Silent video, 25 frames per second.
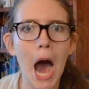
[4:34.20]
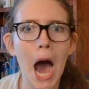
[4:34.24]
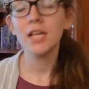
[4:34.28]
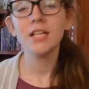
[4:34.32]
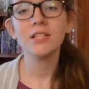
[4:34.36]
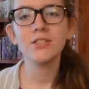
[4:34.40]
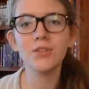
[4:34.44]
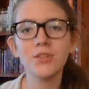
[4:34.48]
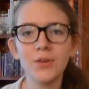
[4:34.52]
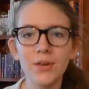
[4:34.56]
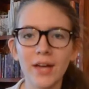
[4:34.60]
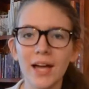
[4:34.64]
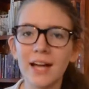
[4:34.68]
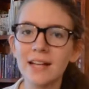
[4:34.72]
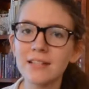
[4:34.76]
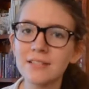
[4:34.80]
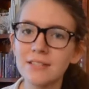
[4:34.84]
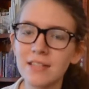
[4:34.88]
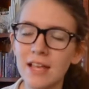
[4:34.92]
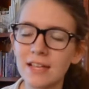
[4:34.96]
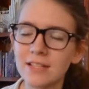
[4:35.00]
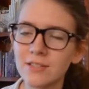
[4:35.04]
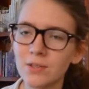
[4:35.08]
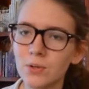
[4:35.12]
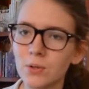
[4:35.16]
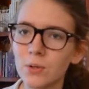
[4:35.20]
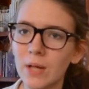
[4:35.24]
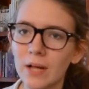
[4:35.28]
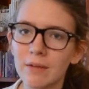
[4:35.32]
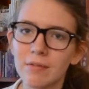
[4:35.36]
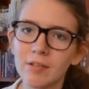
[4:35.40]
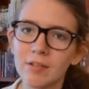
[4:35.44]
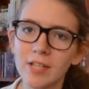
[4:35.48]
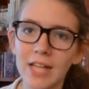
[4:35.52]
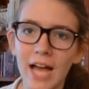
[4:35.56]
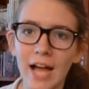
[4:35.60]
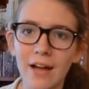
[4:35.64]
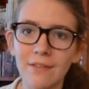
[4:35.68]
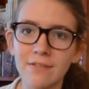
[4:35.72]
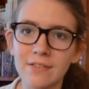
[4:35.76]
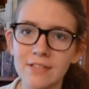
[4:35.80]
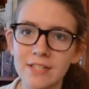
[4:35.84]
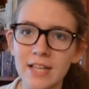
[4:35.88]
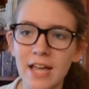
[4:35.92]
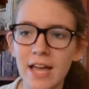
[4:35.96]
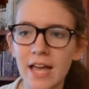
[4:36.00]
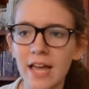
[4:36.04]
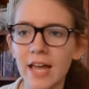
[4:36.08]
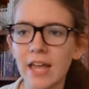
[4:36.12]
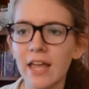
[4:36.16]
So you guys, that's all I really have to
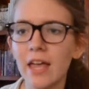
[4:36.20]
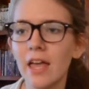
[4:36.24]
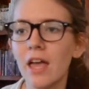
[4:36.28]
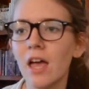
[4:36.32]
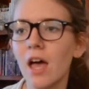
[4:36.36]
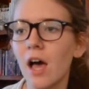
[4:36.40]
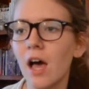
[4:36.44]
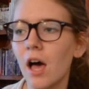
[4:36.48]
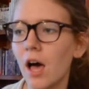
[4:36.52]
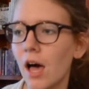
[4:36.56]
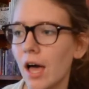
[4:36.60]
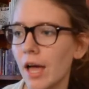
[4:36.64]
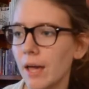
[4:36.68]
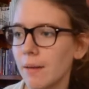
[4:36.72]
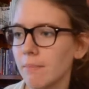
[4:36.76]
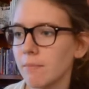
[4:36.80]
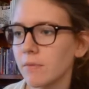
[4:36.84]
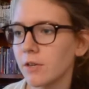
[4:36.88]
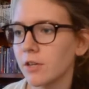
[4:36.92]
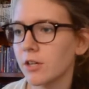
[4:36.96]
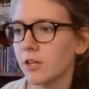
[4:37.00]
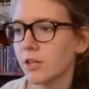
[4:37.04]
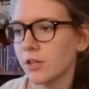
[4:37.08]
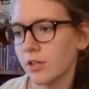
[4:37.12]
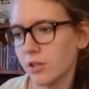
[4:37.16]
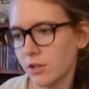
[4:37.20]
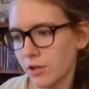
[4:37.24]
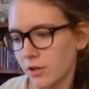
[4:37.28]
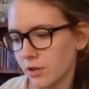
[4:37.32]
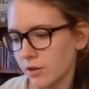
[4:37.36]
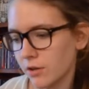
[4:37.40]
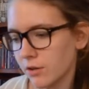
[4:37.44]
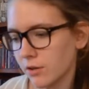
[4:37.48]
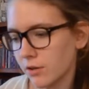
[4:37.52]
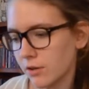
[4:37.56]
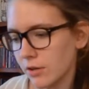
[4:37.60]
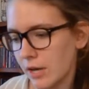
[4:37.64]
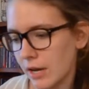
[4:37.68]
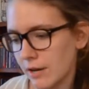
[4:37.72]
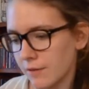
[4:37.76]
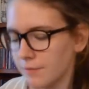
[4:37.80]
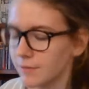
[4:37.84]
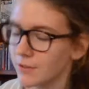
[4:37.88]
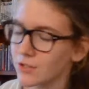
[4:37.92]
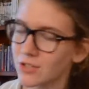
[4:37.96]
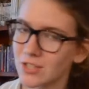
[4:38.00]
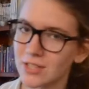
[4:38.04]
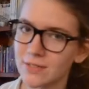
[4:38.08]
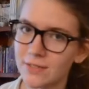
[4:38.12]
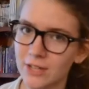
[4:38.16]
say. I'm gonna go and
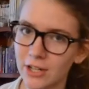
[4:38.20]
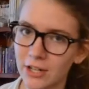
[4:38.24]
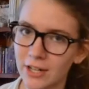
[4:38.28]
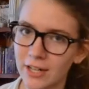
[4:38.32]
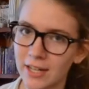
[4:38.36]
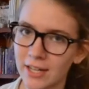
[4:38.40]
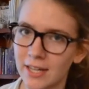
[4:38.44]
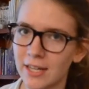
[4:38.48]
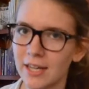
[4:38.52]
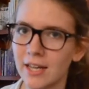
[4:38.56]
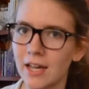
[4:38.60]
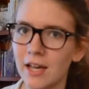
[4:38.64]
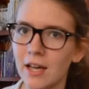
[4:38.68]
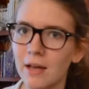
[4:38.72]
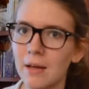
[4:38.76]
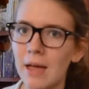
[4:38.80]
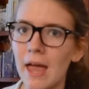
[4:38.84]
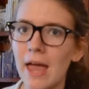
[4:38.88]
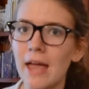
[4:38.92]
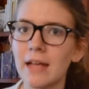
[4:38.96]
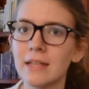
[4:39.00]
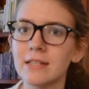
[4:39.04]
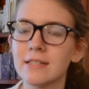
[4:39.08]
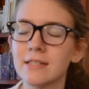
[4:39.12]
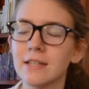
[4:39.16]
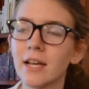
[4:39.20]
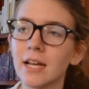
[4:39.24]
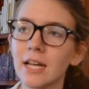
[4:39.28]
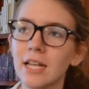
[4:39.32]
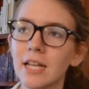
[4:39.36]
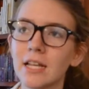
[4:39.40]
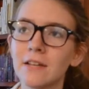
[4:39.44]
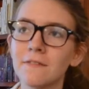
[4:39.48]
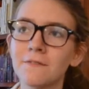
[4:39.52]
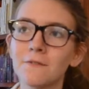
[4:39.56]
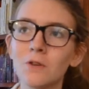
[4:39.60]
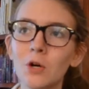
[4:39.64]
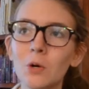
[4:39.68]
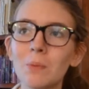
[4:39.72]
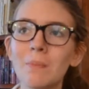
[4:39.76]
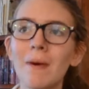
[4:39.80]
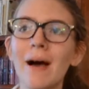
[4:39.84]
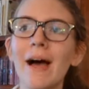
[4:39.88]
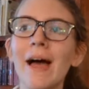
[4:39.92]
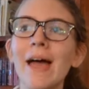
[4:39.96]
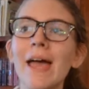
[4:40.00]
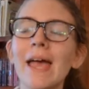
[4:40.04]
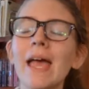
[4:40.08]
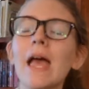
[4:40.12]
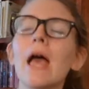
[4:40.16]
finish this video here and study for
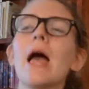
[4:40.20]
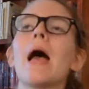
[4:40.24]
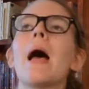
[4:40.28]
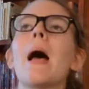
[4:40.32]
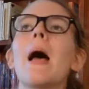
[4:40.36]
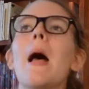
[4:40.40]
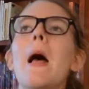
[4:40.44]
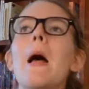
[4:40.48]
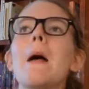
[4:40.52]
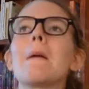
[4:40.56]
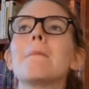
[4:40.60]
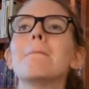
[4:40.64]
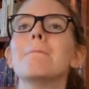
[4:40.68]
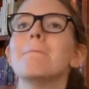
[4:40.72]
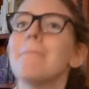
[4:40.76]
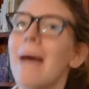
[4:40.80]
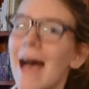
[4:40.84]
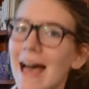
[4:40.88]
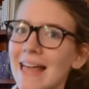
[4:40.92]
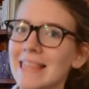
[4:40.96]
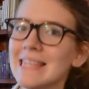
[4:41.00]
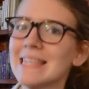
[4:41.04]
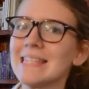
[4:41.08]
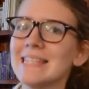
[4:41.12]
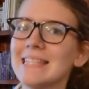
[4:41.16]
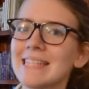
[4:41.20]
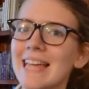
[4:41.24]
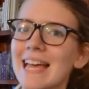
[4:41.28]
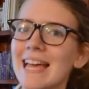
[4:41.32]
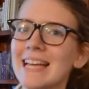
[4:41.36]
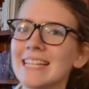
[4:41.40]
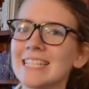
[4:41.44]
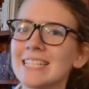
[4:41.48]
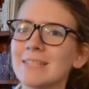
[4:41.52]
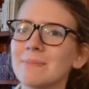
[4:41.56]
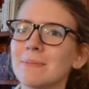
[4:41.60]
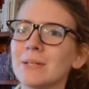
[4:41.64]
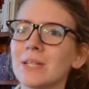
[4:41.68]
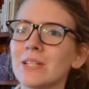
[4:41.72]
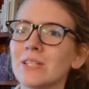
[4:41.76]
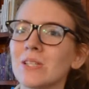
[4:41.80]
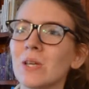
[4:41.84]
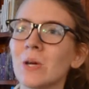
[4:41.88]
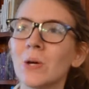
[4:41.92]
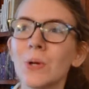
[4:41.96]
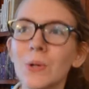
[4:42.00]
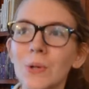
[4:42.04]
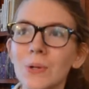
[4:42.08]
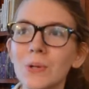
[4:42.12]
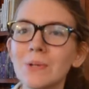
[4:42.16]
my maths test because
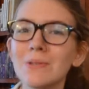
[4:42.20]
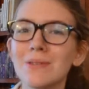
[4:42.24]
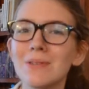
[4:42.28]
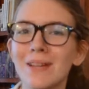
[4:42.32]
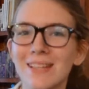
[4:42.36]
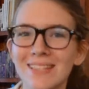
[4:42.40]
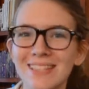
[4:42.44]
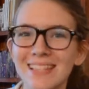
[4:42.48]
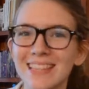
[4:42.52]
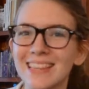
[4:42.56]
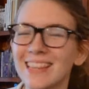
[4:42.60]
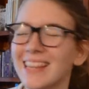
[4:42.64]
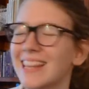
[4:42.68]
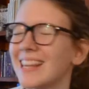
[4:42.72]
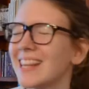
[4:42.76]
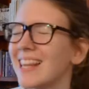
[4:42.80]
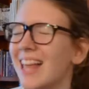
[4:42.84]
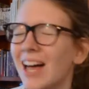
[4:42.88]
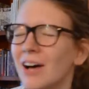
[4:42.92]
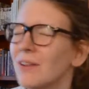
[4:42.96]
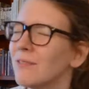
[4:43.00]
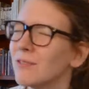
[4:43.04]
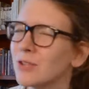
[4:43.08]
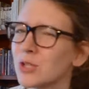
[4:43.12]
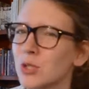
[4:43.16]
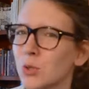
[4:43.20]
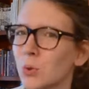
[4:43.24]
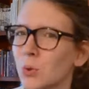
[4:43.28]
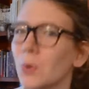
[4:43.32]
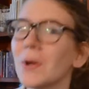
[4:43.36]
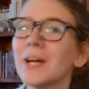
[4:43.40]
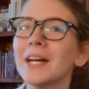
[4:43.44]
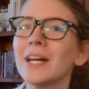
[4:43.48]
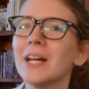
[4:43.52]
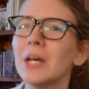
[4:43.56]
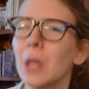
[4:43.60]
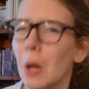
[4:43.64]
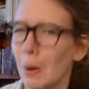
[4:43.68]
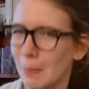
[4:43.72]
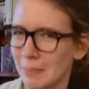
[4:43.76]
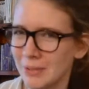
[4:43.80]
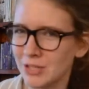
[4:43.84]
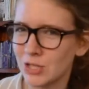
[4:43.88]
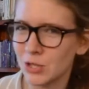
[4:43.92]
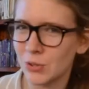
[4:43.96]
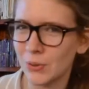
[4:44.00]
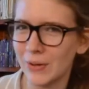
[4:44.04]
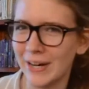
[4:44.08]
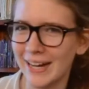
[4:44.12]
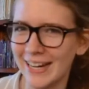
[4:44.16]
who doesn't love
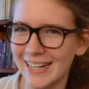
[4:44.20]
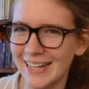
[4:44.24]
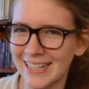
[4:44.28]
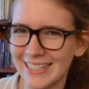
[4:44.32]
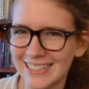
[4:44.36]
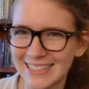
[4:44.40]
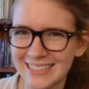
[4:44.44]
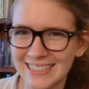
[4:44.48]
trigonometry?